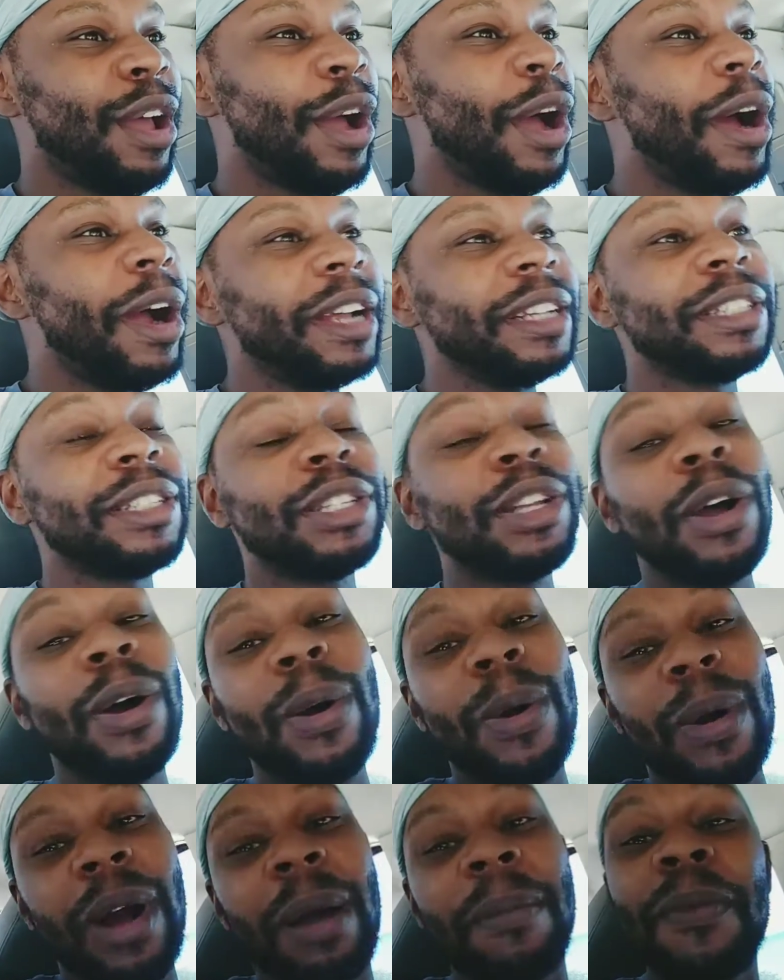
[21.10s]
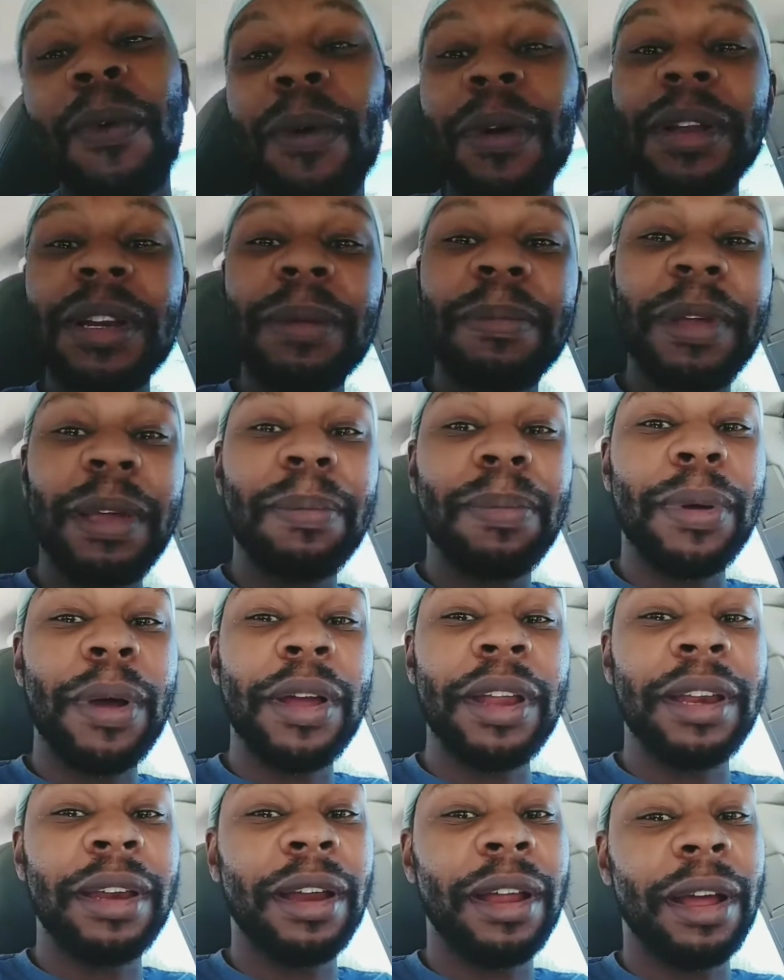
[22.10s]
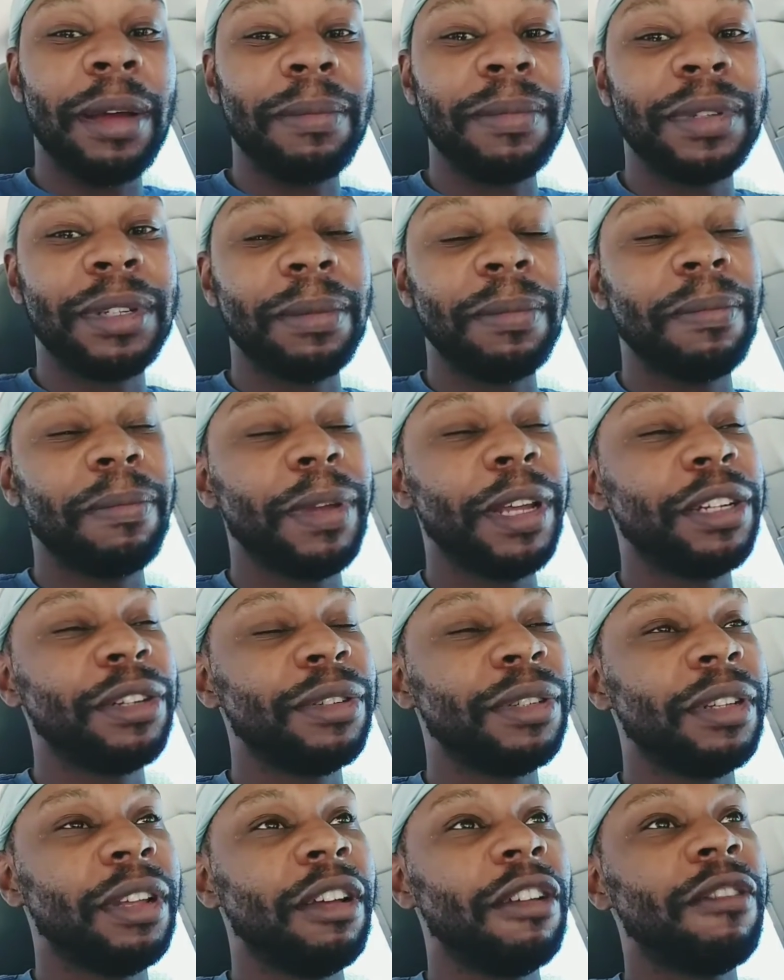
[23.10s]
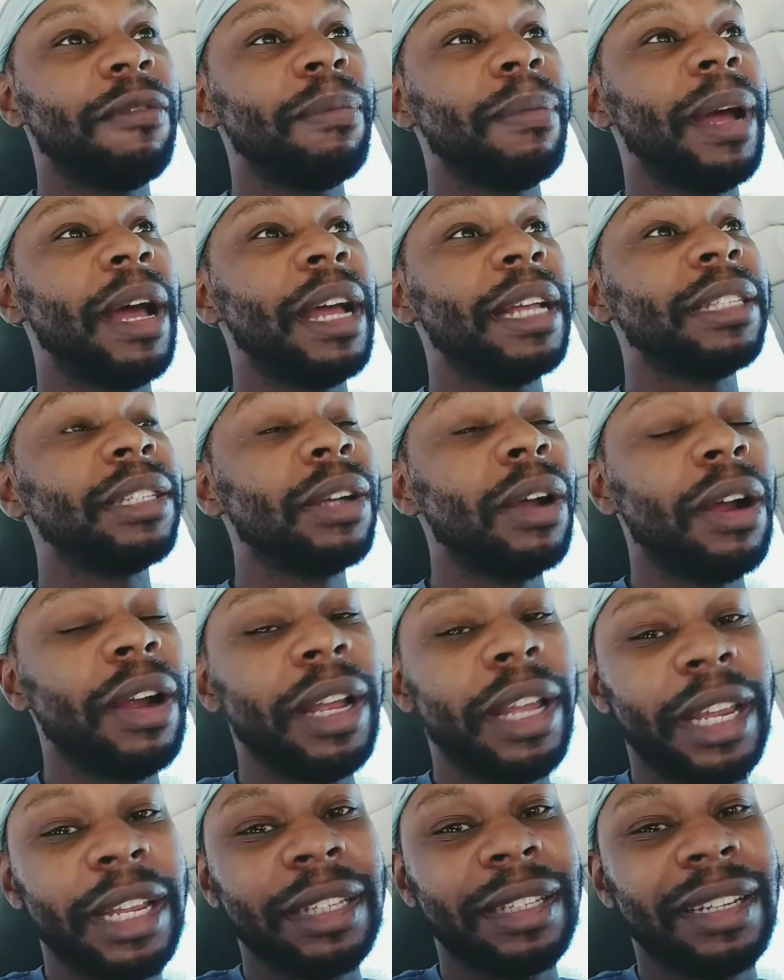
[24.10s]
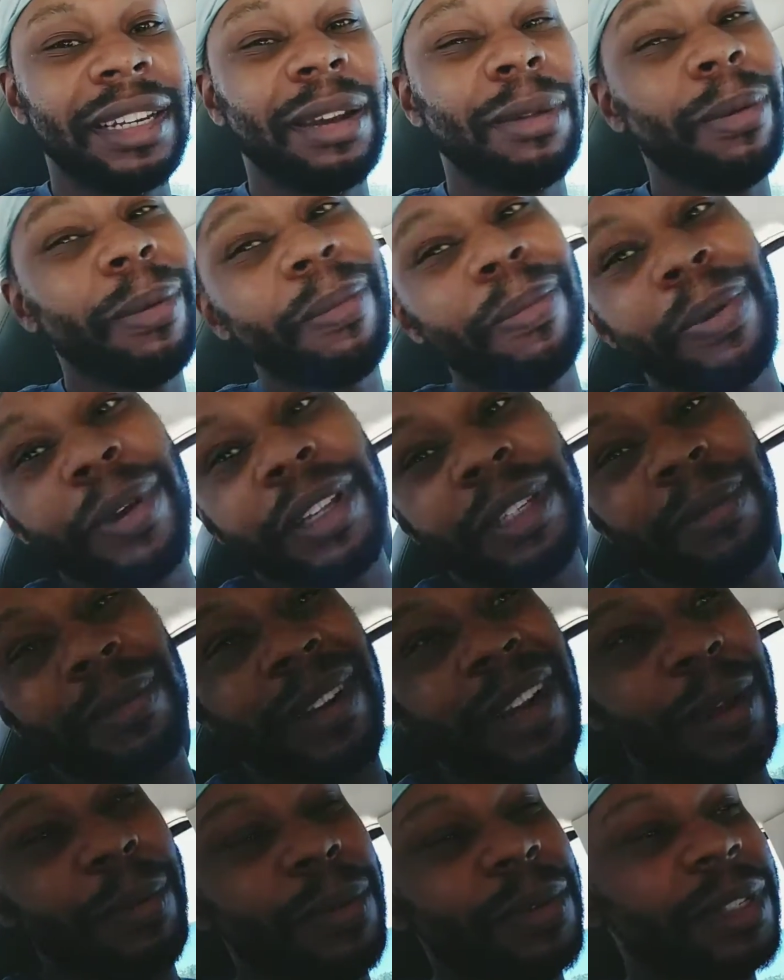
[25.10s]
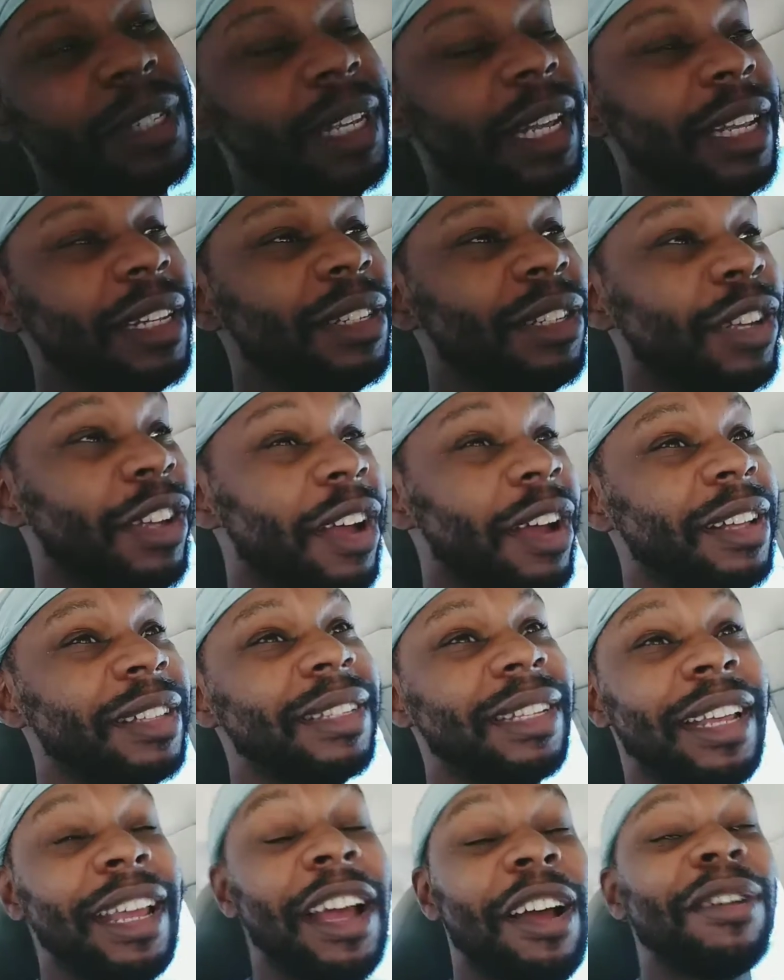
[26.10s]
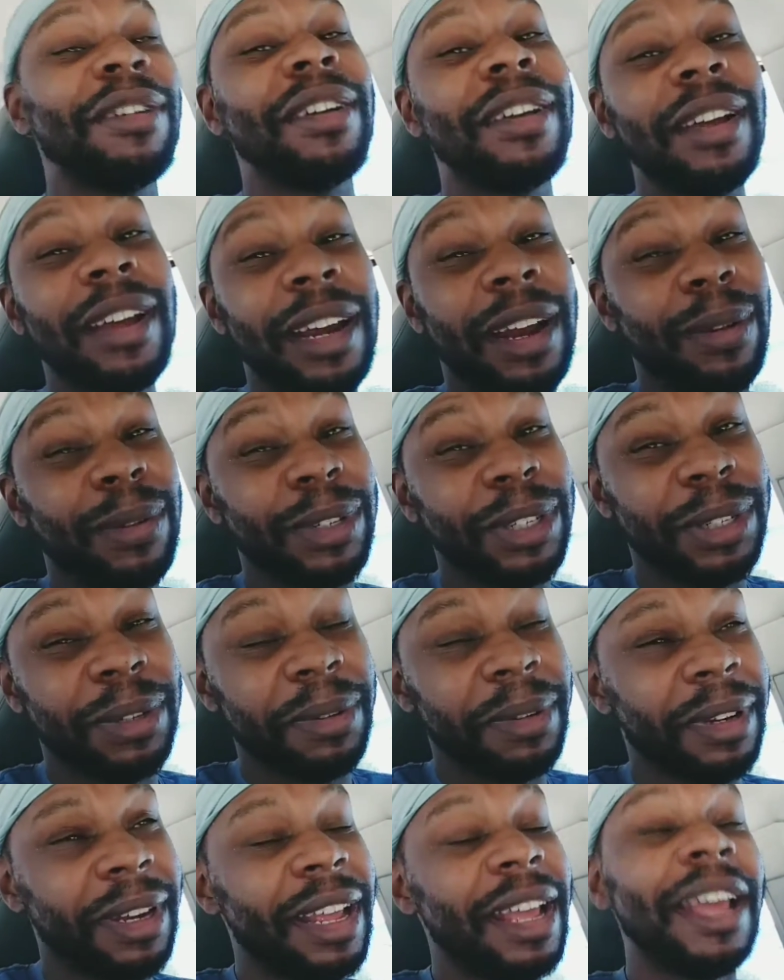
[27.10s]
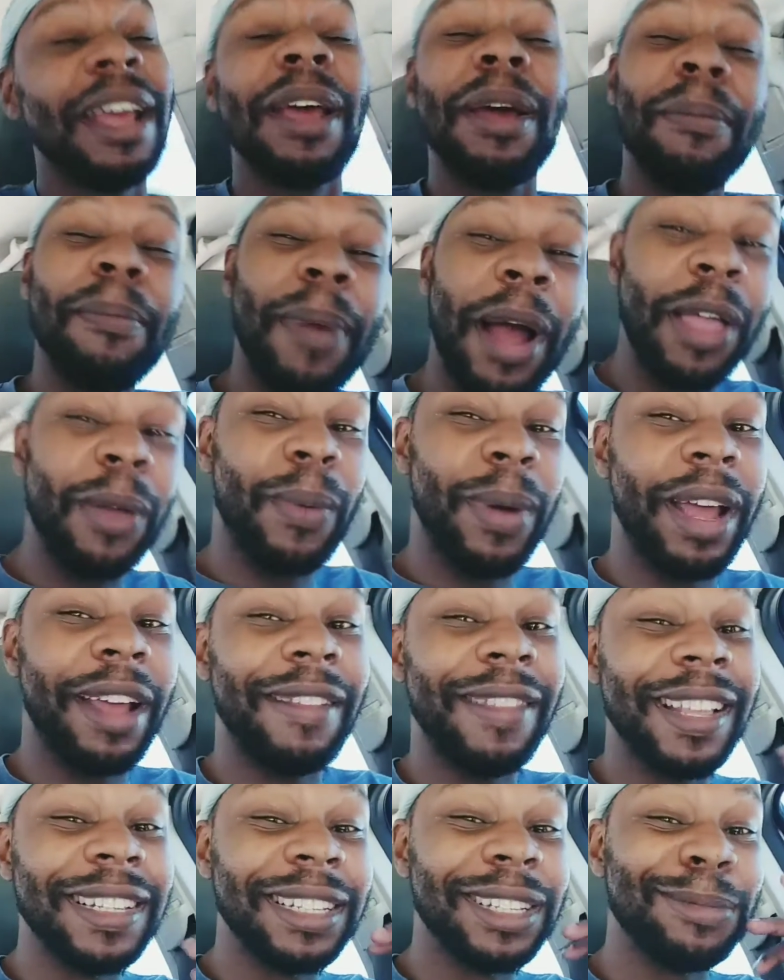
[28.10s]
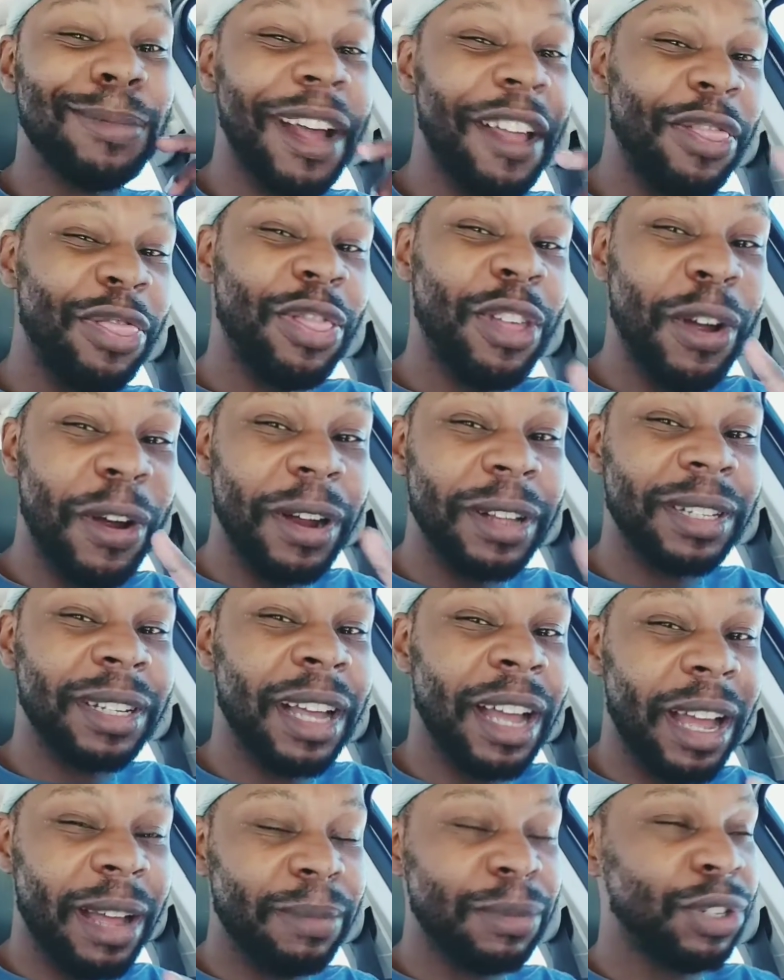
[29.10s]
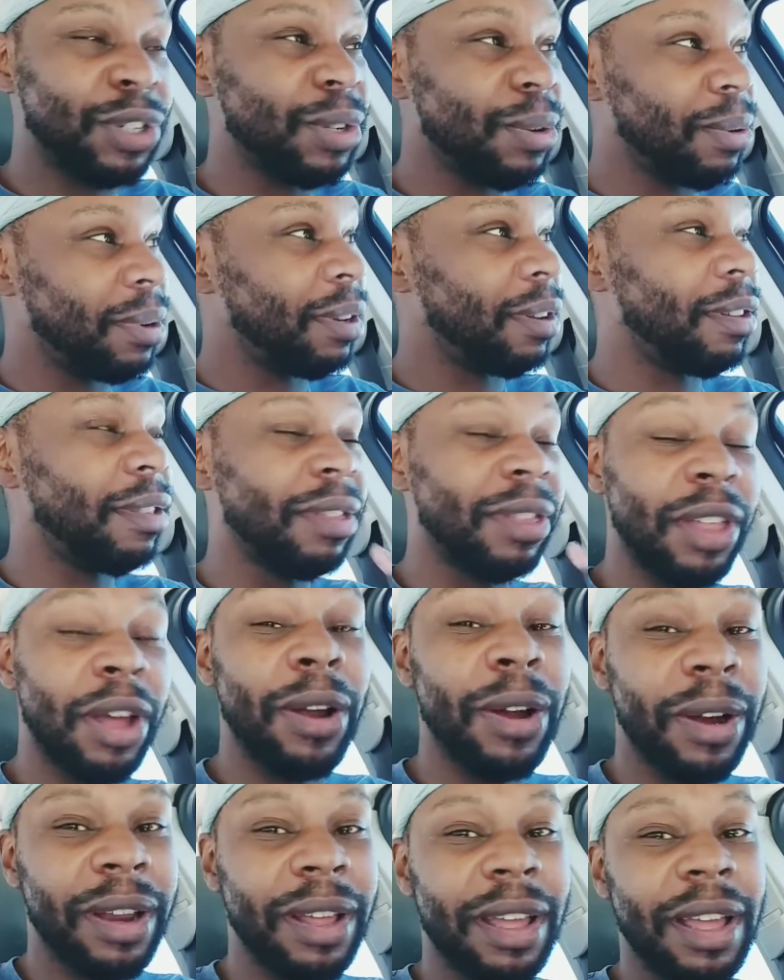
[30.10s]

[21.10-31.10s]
all right, so I'm going to be putting up some pictures of my targets, and I'm going to put some labels in so y'all can see how good I was shooting. By the way, this is my third time shooting. Third.